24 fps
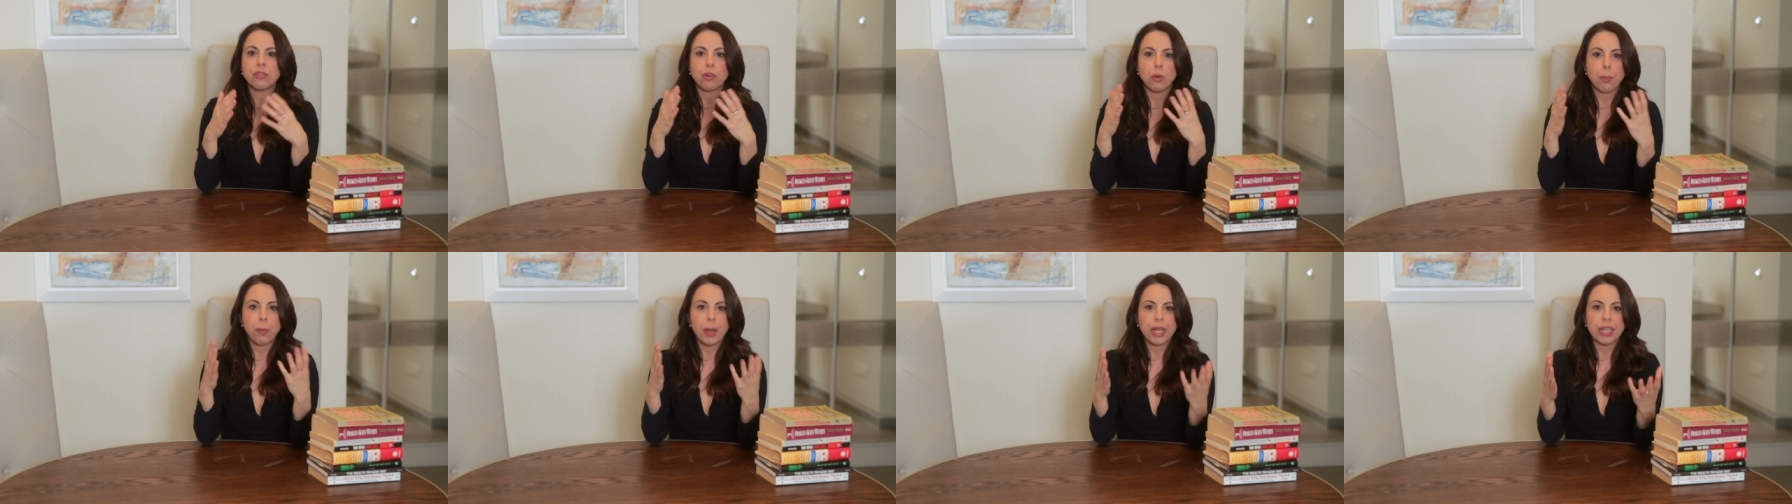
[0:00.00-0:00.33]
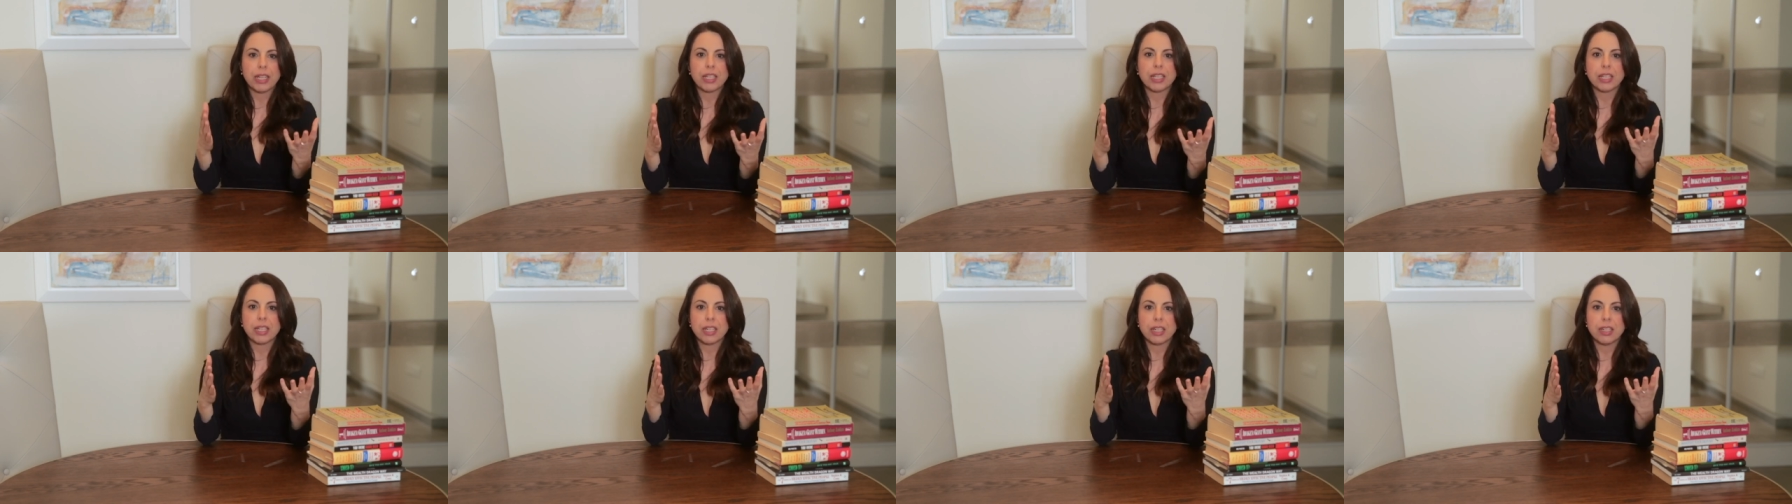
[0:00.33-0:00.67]
for
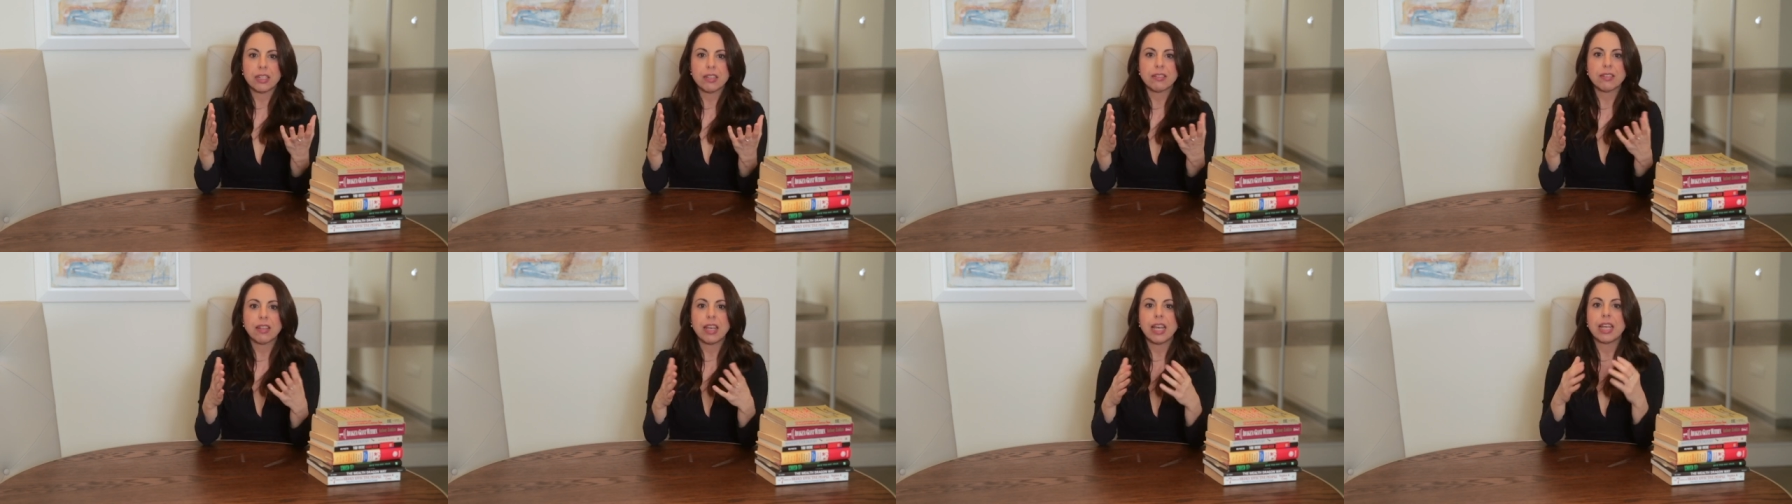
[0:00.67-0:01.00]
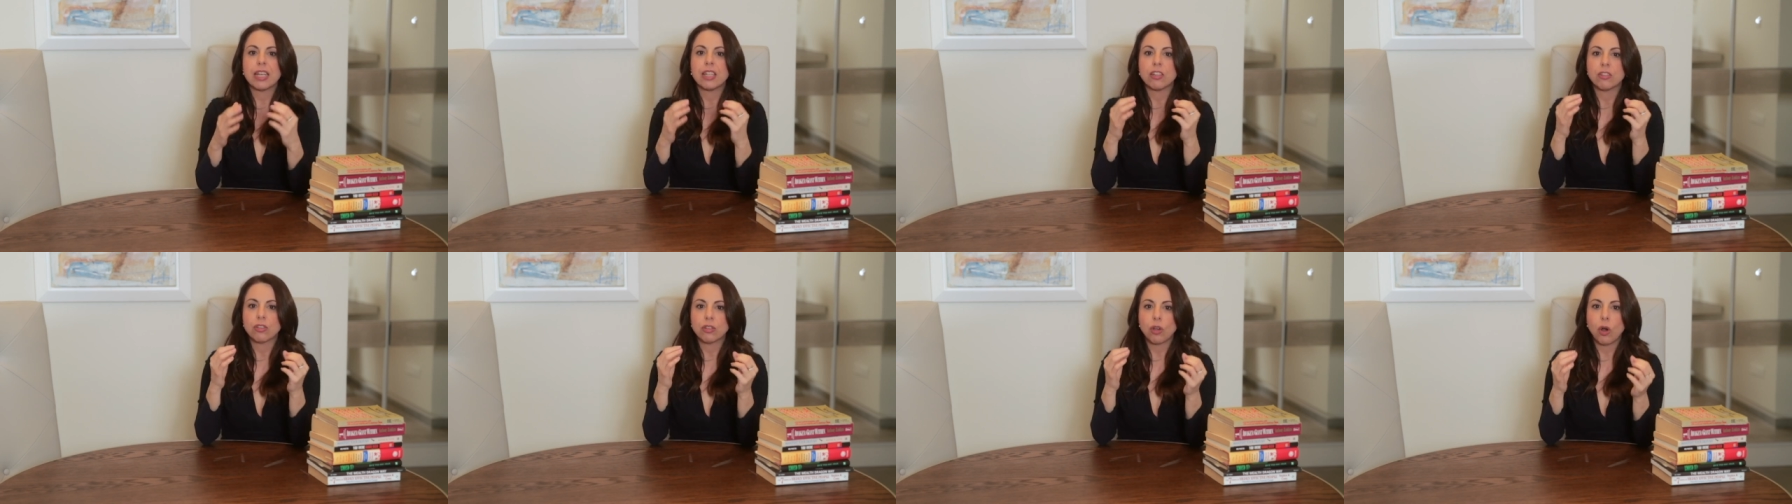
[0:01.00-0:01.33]
many years
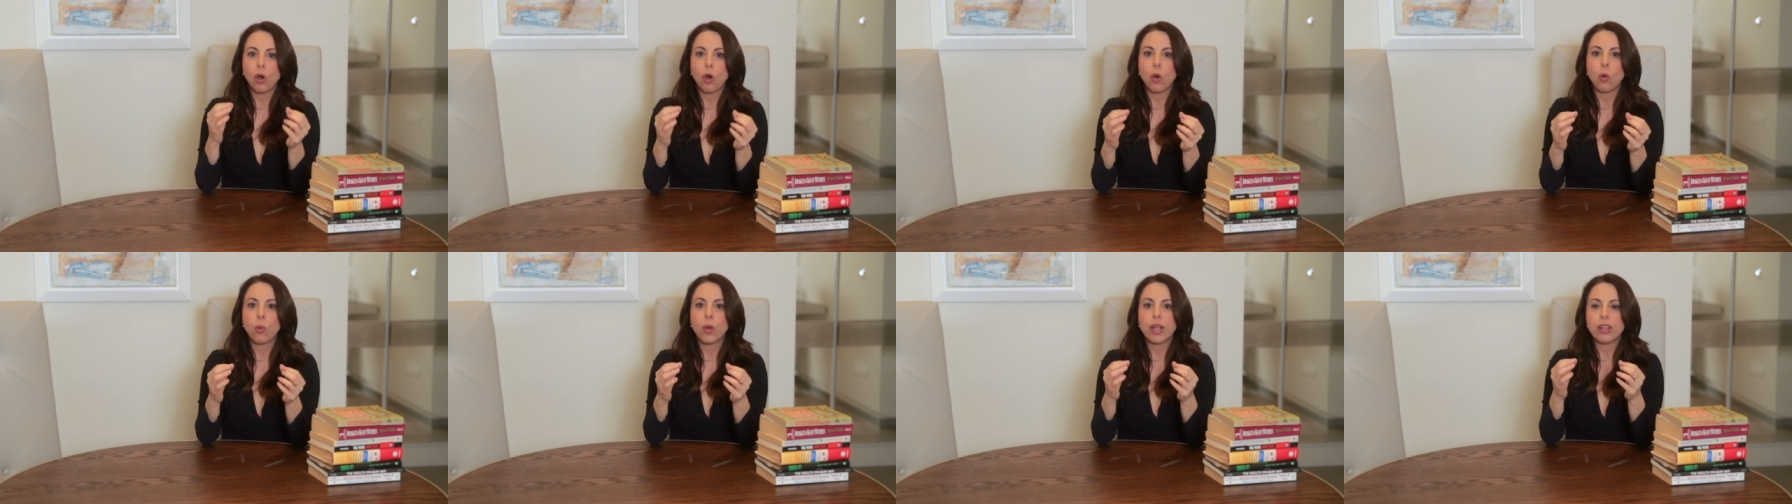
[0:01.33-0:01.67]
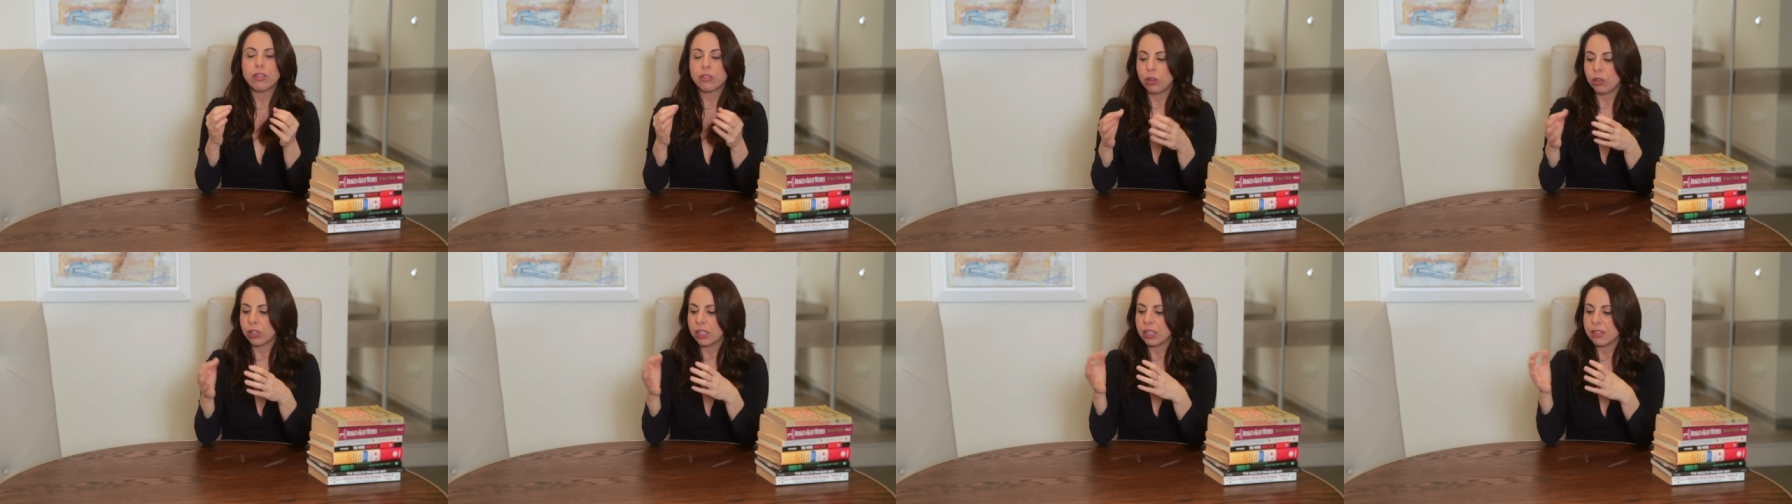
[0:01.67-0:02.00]
and is
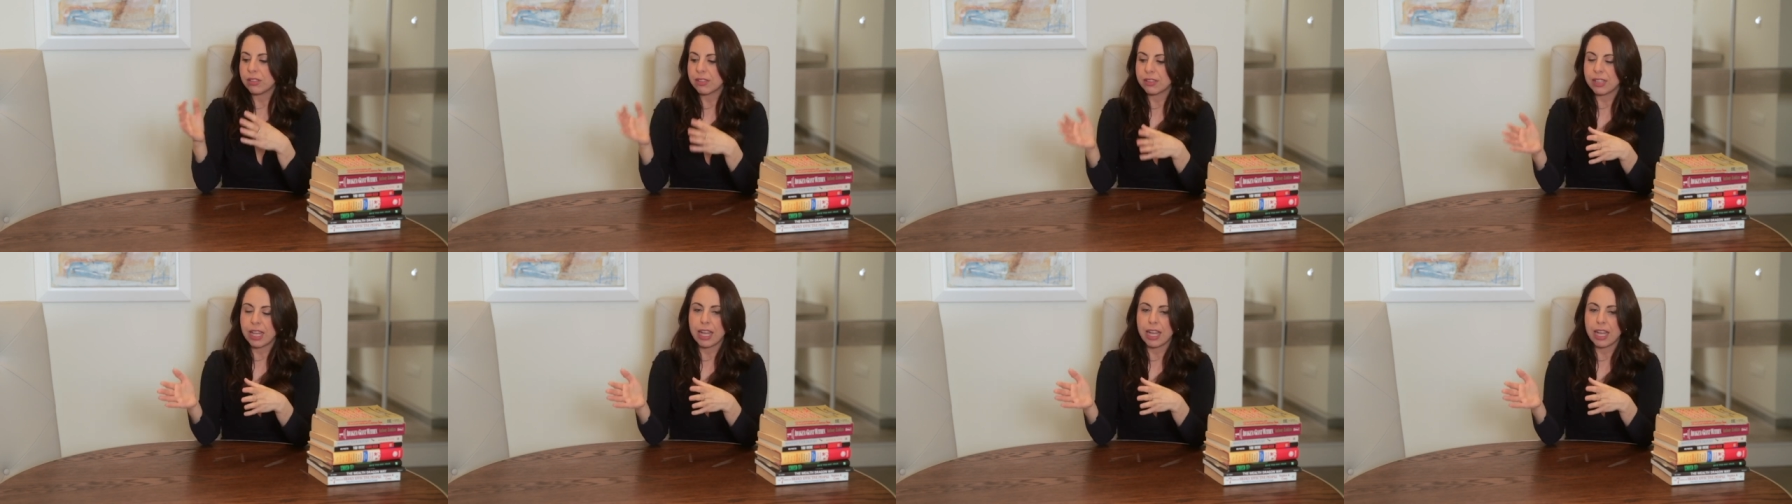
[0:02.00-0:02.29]
always on his